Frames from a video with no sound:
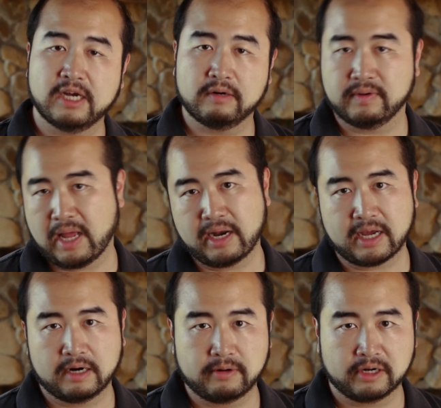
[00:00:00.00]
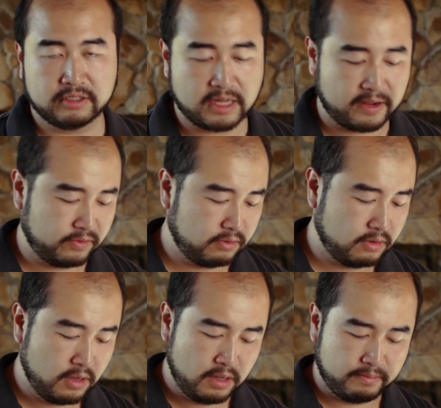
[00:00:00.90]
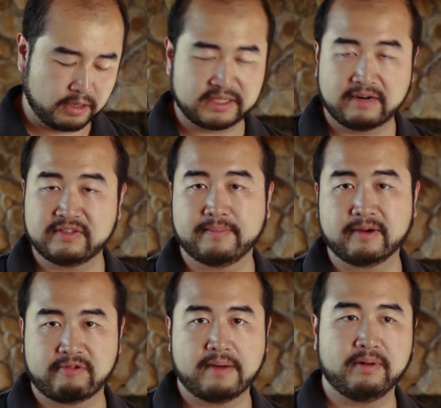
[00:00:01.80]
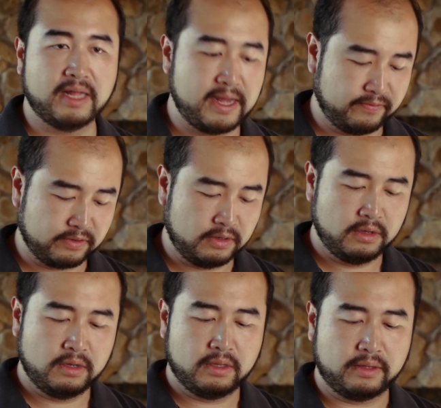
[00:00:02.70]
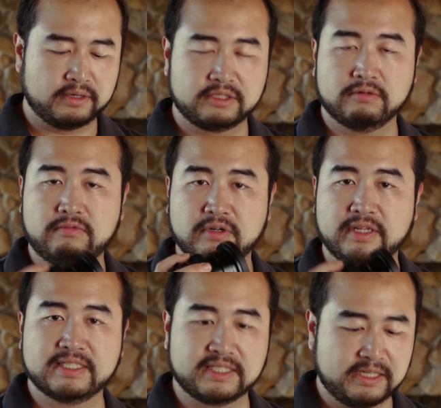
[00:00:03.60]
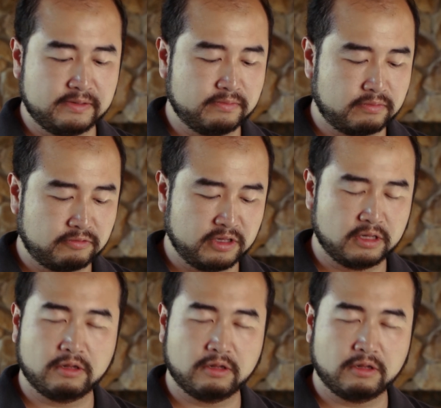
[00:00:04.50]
help on any kind of production that I do because every time I grab a lens, they're still really slim, really